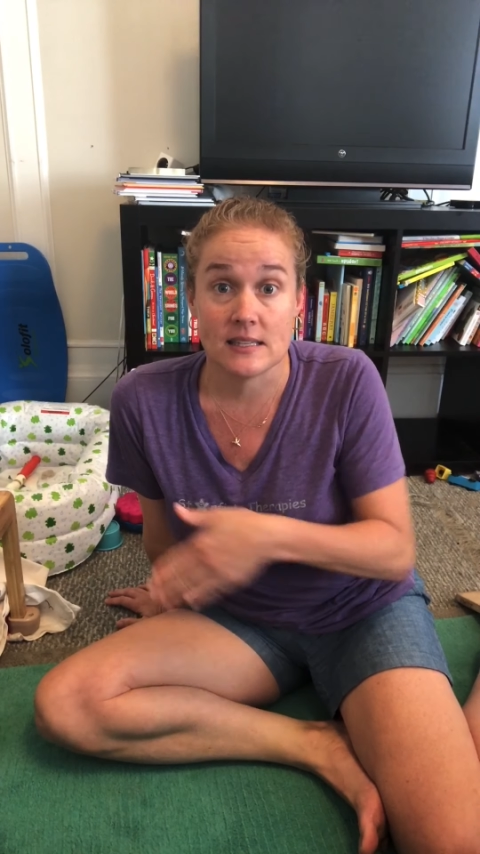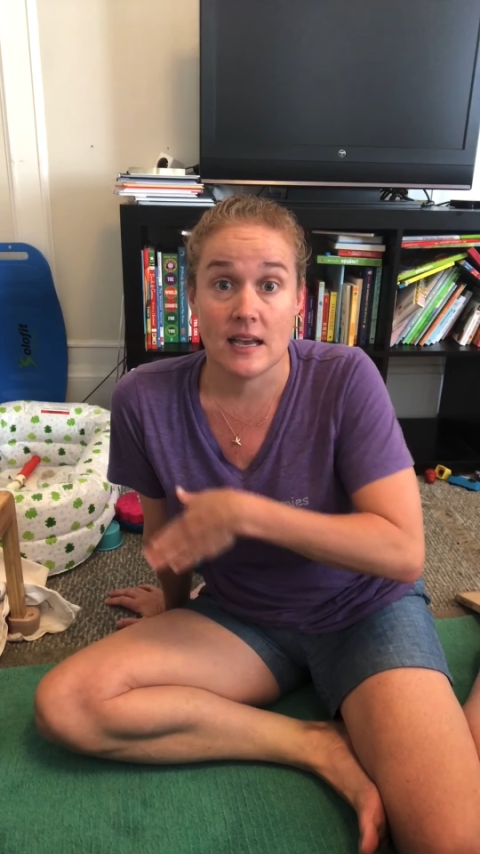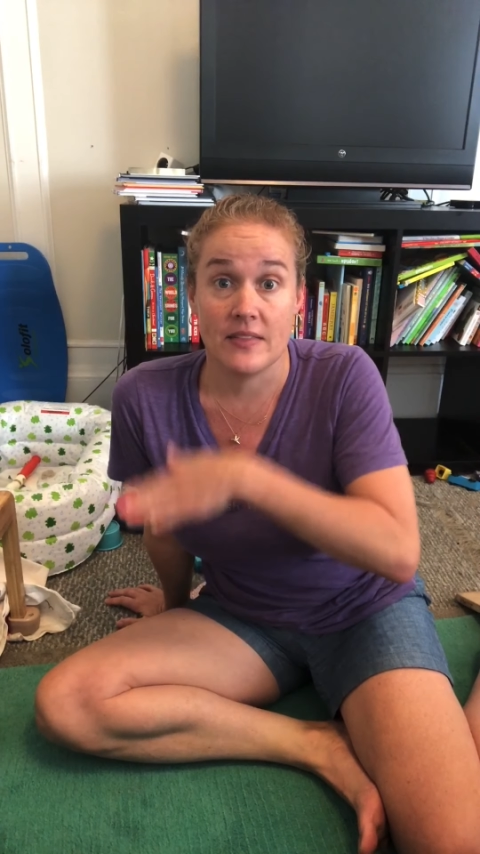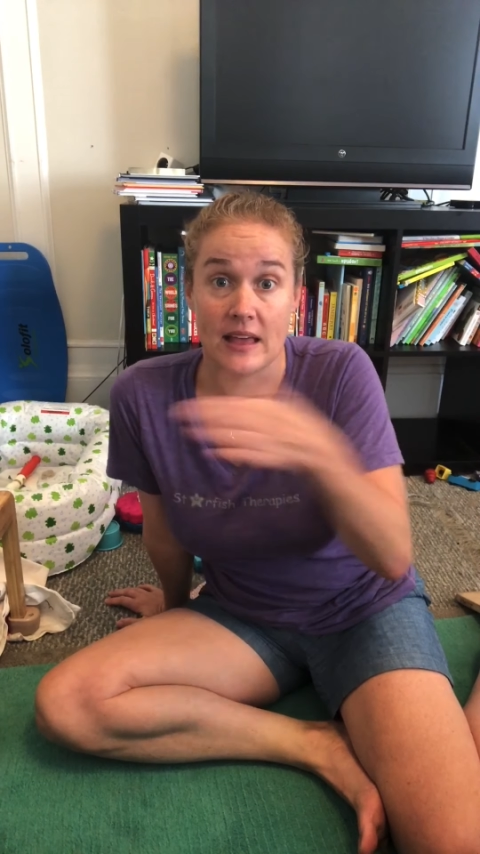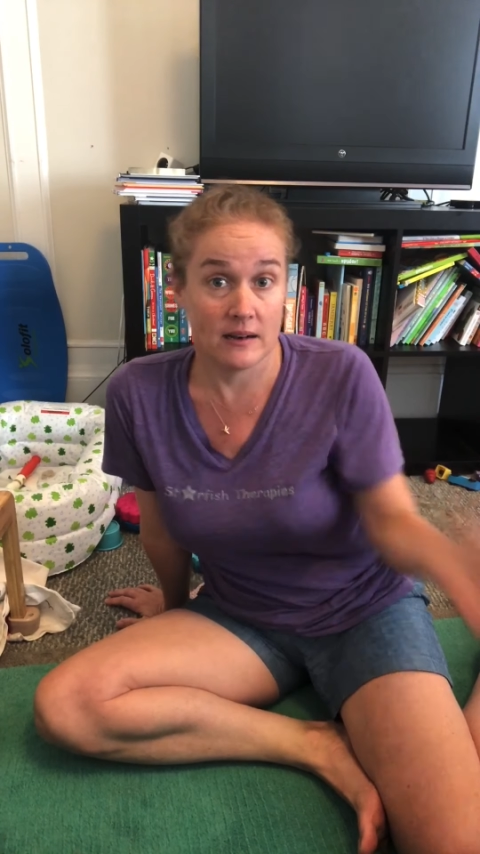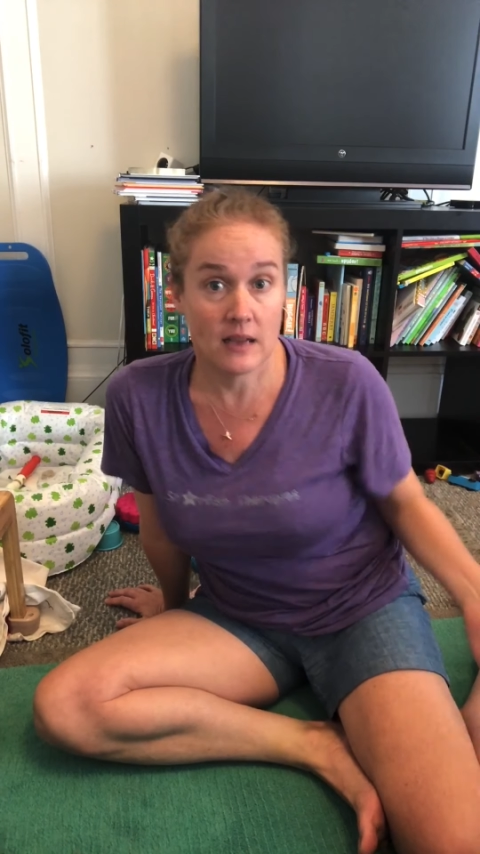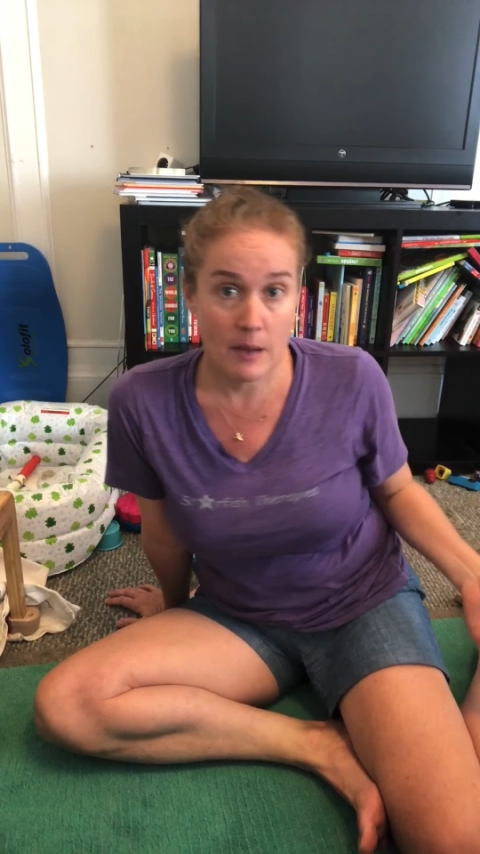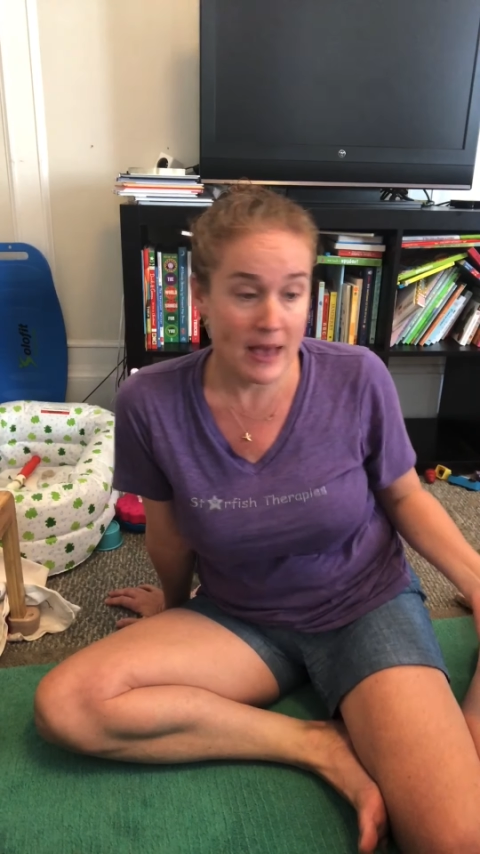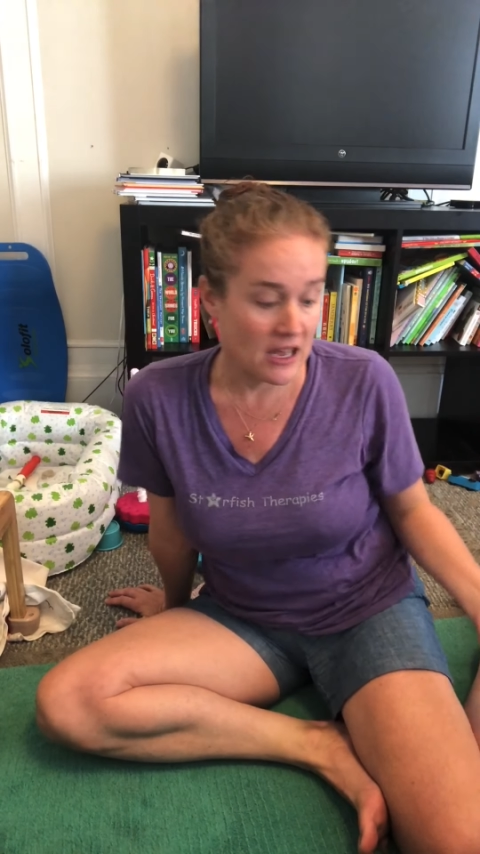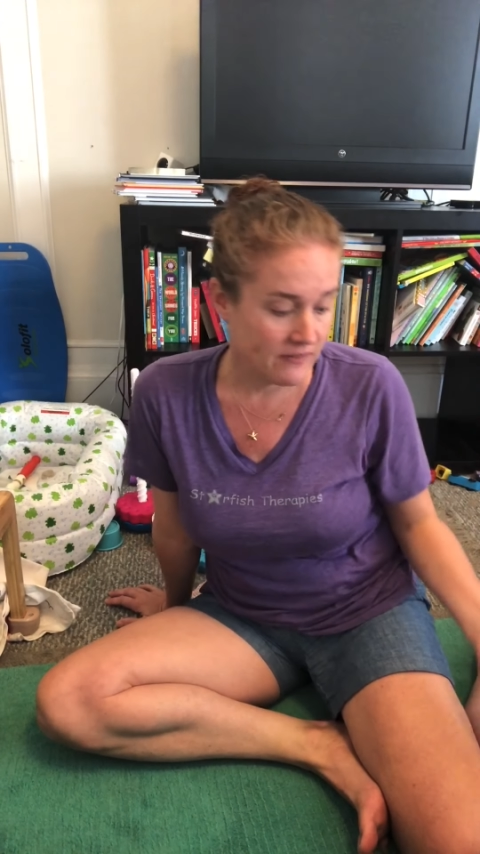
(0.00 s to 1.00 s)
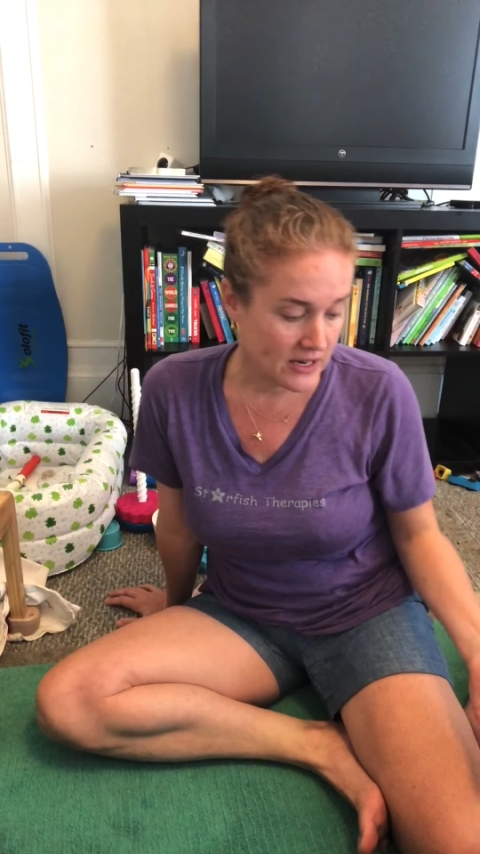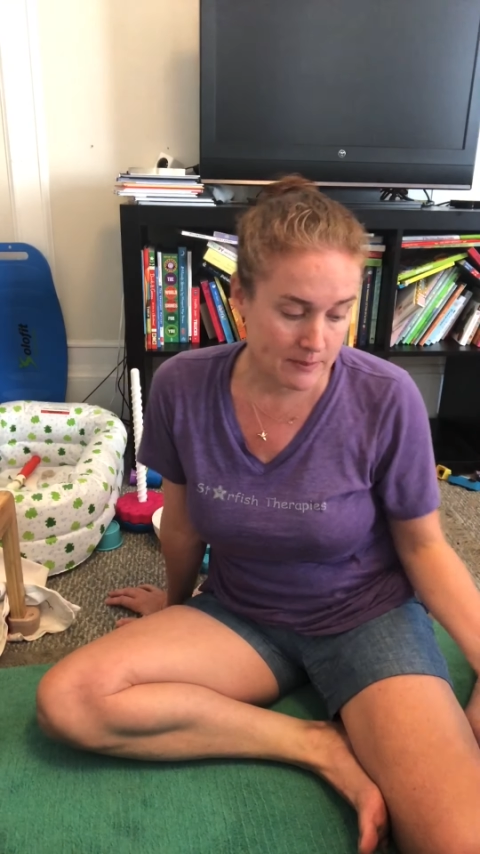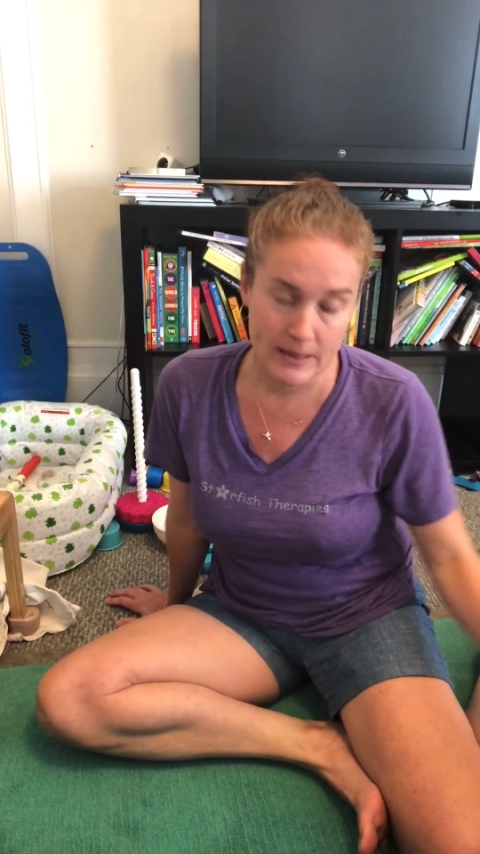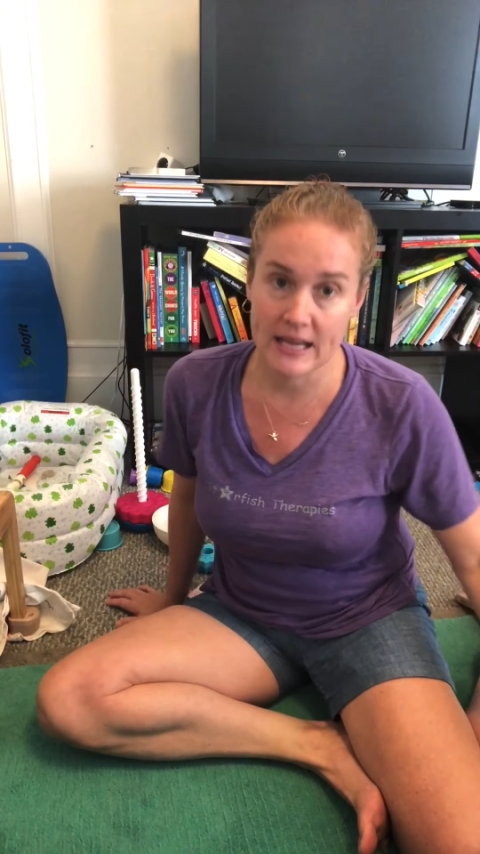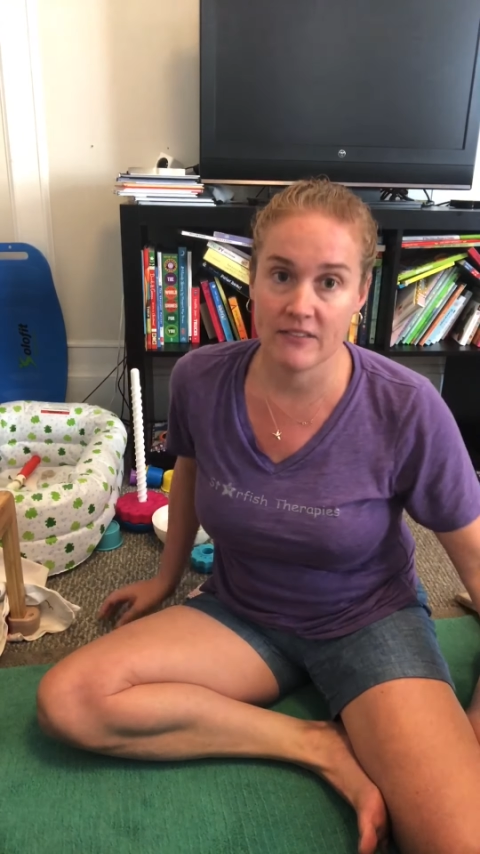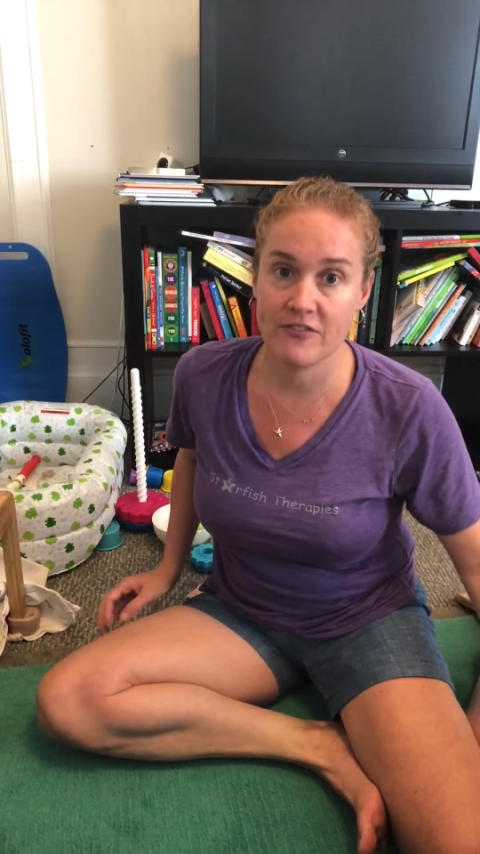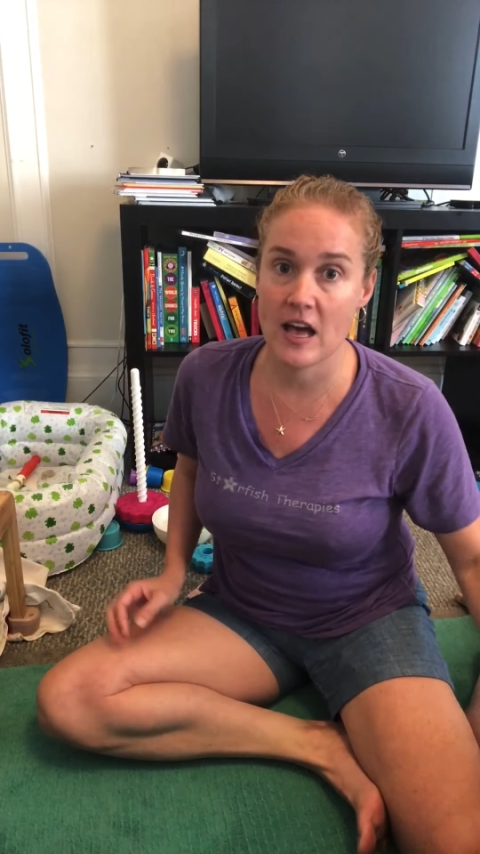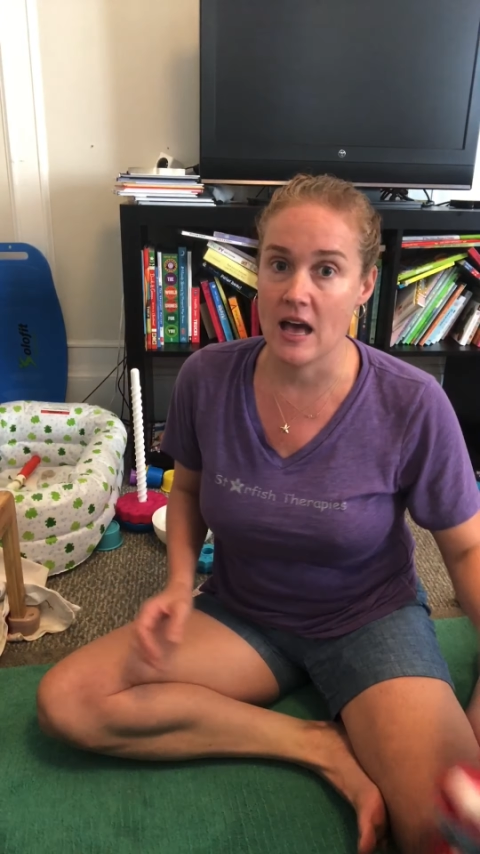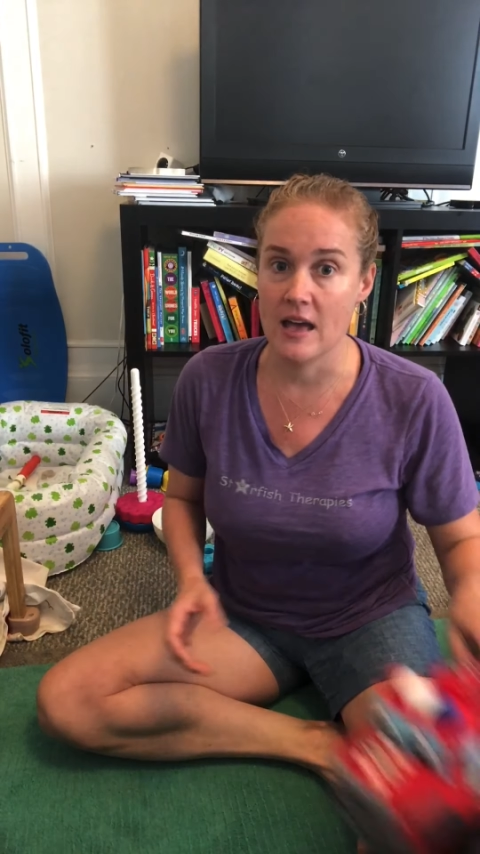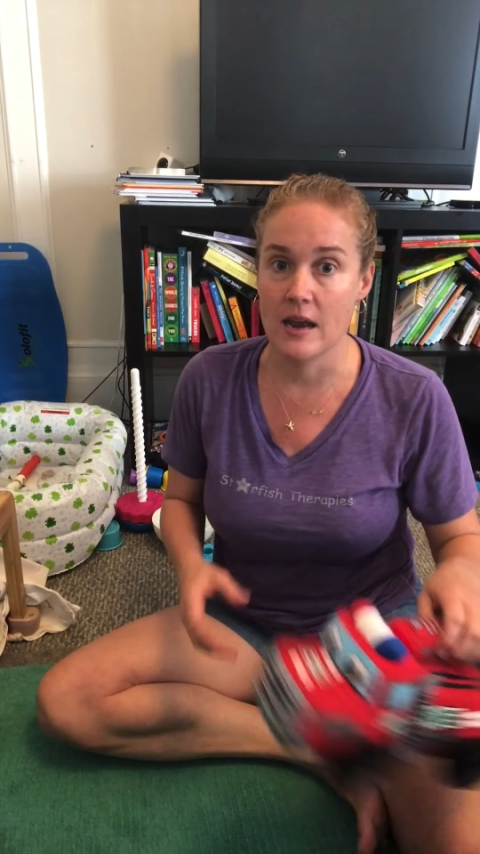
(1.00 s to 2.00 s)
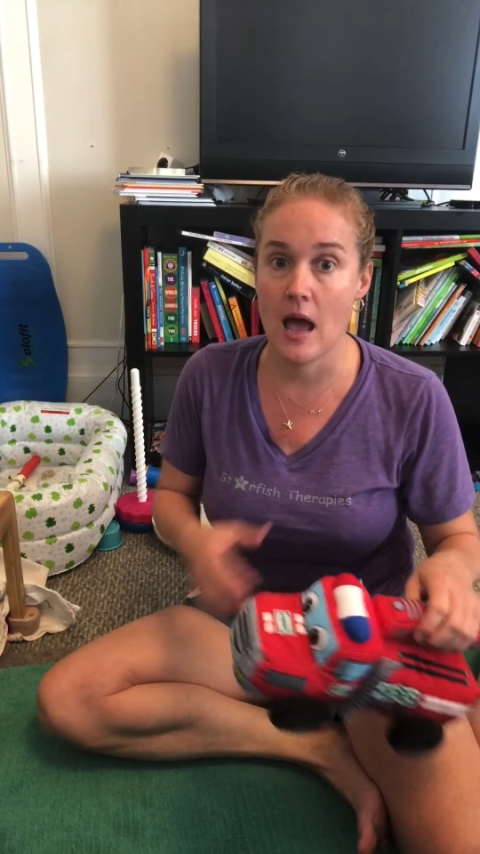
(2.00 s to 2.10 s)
and then come out of it and make it fun